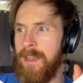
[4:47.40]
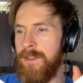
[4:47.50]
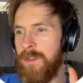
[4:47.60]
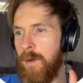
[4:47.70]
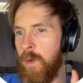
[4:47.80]

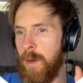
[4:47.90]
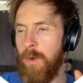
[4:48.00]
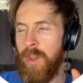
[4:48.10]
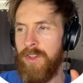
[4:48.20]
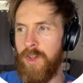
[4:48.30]
So I'm gonna
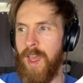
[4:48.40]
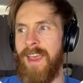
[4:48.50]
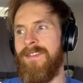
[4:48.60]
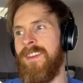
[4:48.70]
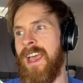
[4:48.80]
monitor
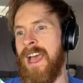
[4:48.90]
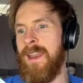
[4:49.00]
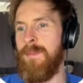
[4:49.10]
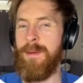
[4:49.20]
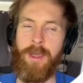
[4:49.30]
that
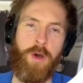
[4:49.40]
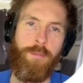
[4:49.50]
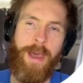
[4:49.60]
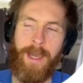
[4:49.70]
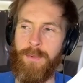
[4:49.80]
and maybe
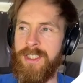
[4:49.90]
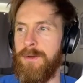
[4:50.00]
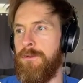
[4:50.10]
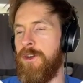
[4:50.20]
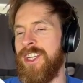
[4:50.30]
come back with
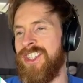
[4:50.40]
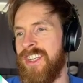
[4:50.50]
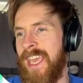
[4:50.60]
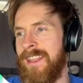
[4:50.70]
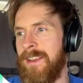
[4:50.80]
some fresh
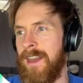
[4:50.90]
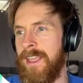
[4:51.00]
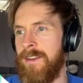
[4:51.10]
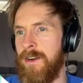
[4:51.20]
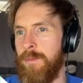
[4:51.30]
data later.